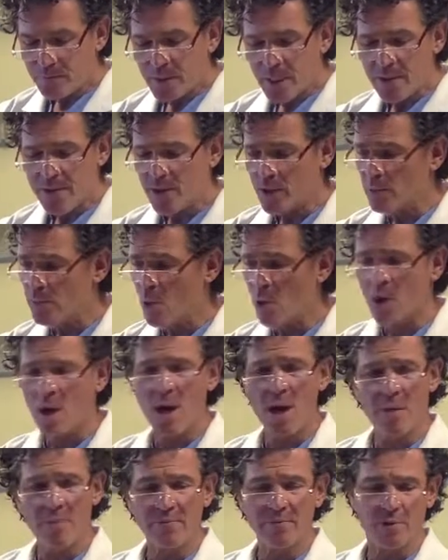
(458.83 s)
They're more
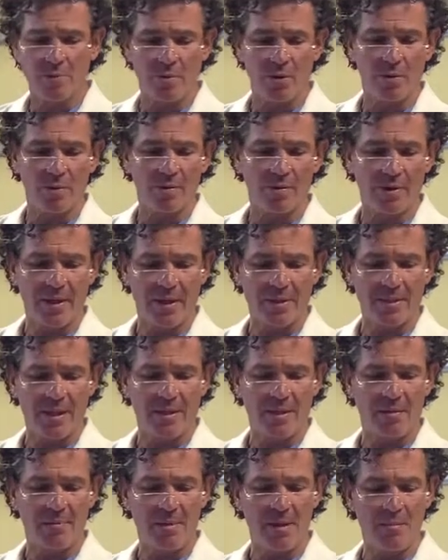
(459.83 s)
comfortable. They
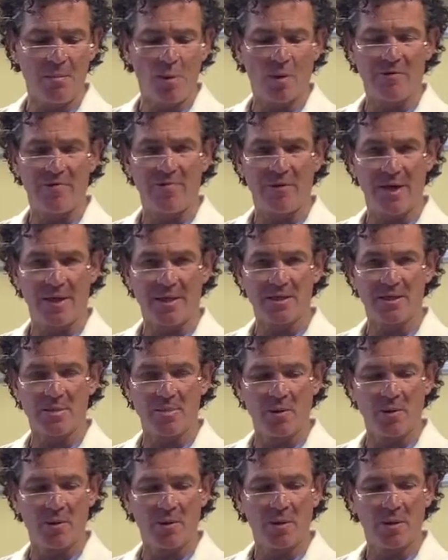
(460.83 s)
tend to be more
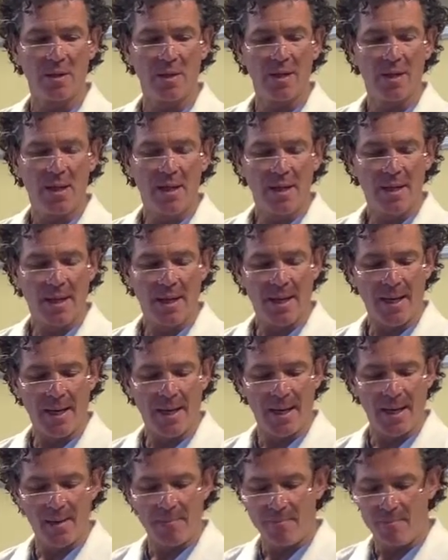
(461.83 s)
flexible.
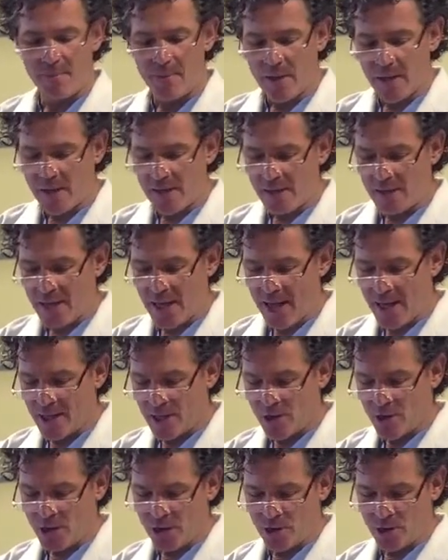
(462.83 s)
The
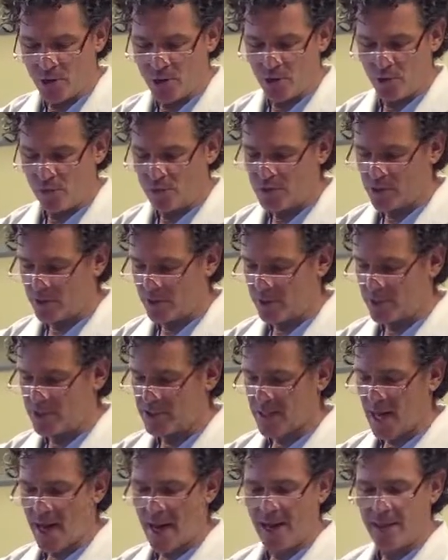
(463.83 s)
NG tubes are
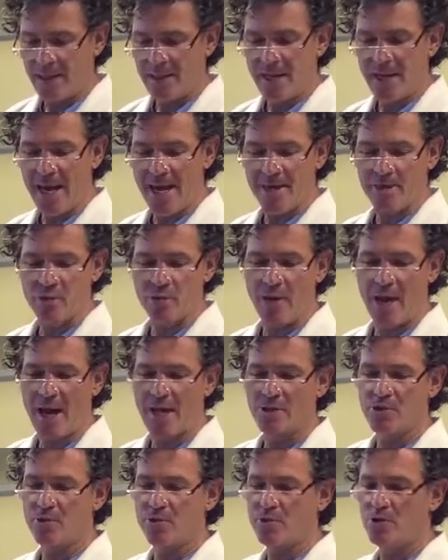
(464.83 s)
designed, the
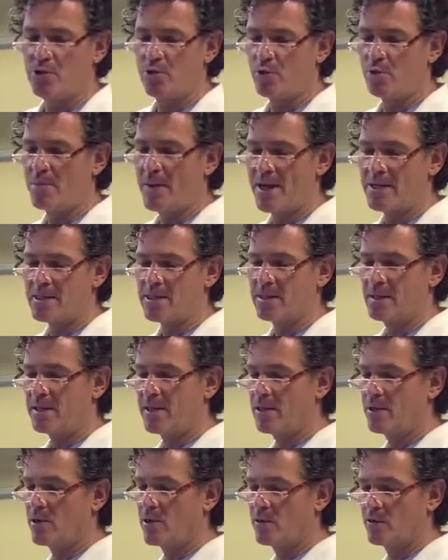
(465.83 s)
nasogastric tube,
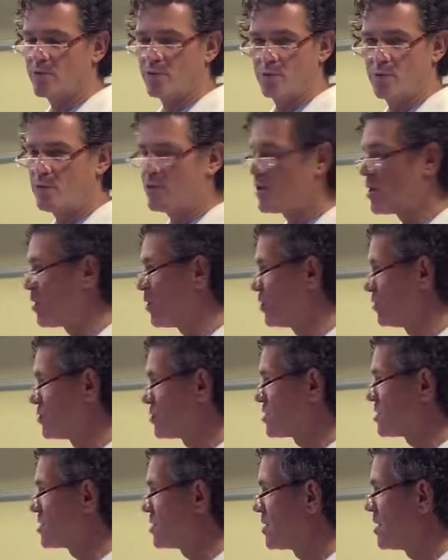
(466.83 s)
basically to go through the
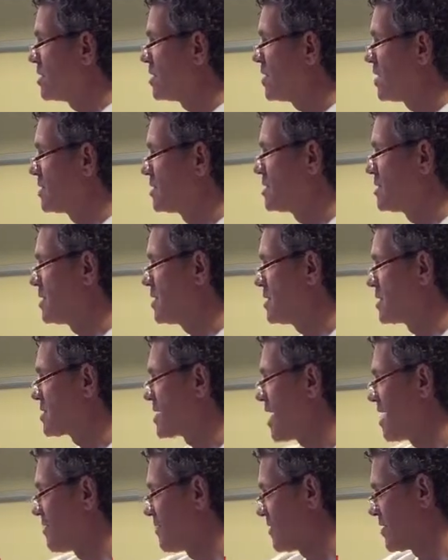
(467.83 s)
nose, into the
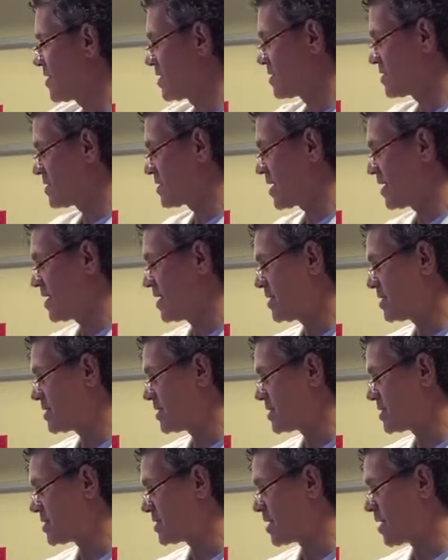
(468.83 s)
esophagus, and
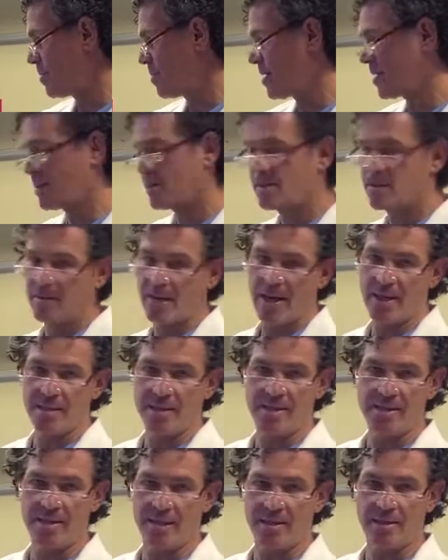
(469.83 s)
into the stomach,
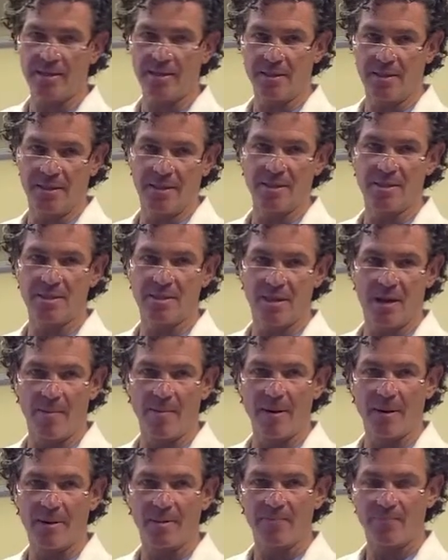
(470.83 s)
and sit in the
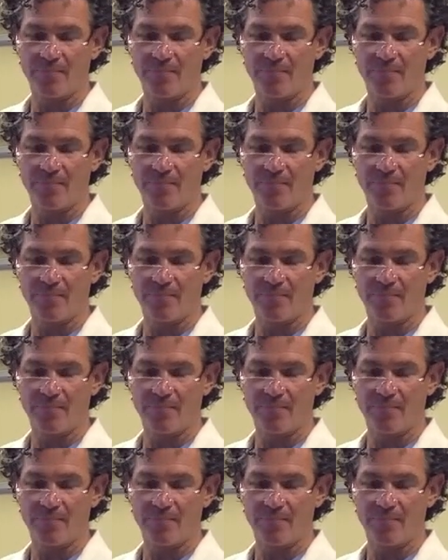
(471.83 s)
stomach.